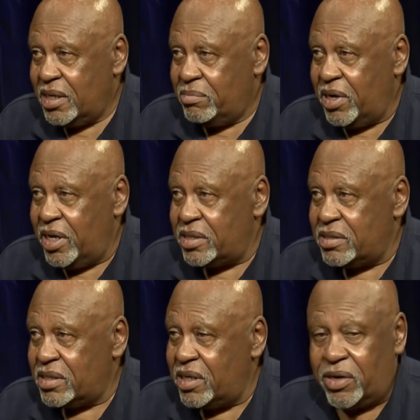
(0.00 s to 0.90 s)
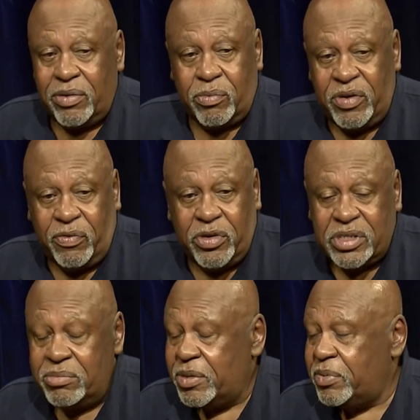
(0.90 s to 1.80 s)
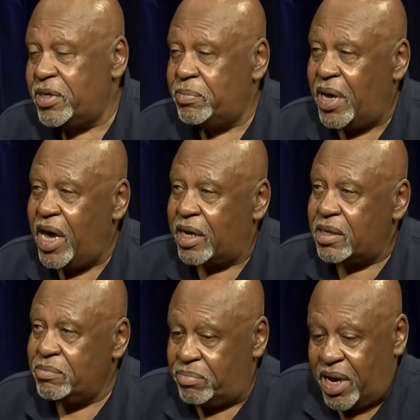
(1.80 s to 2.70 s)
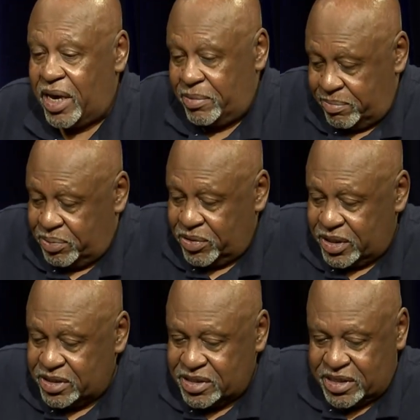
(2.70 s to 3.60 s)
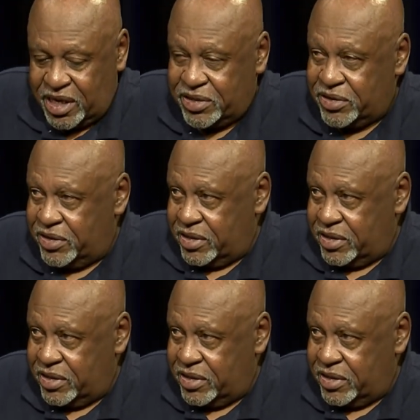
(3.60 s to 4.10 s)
but you know, we forced him to put it back by pulling together